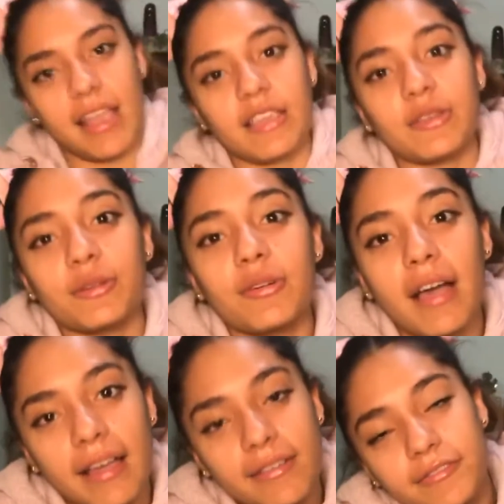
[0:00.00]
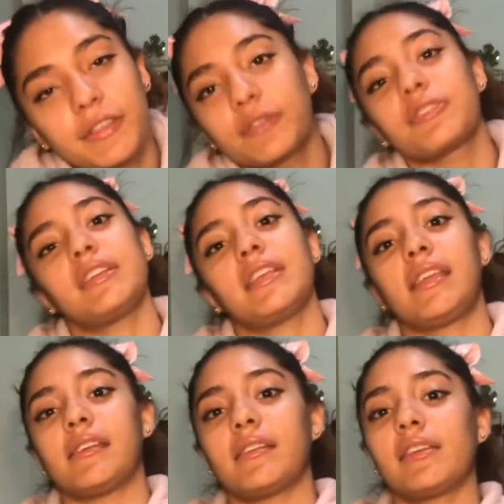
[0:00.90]
and you feel the
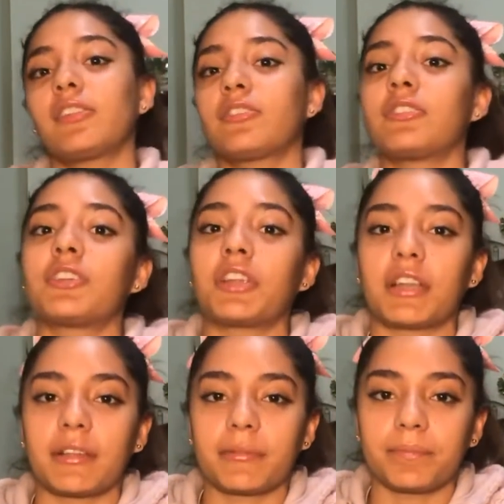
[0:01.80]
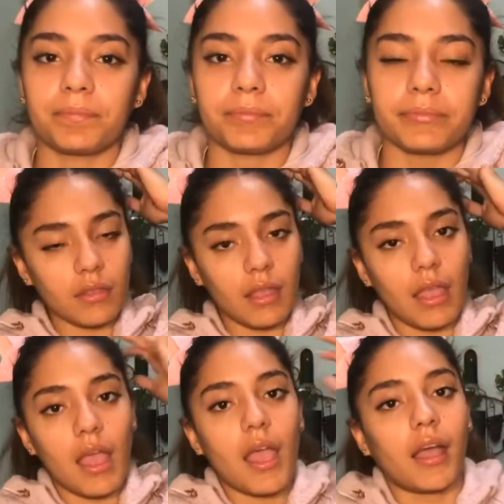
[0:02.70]
need to turn it.
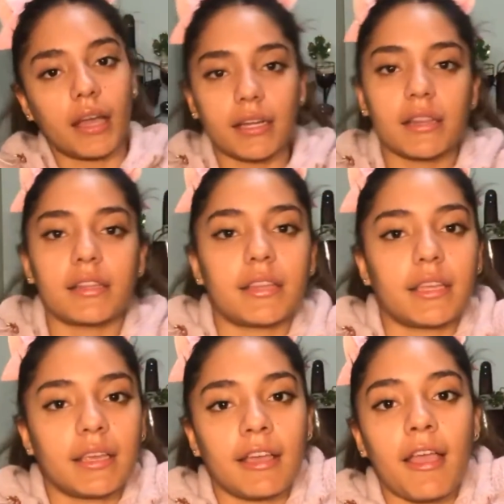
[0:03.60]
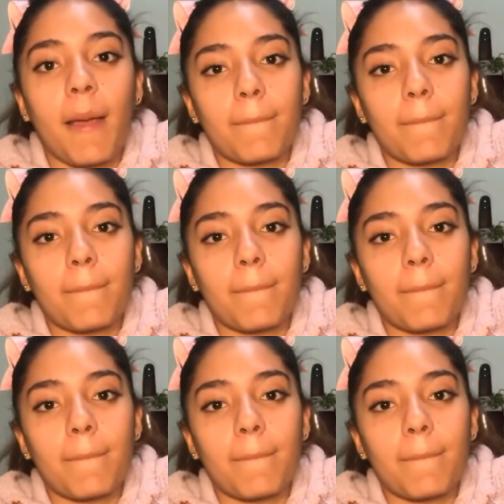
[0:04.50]
Another thing,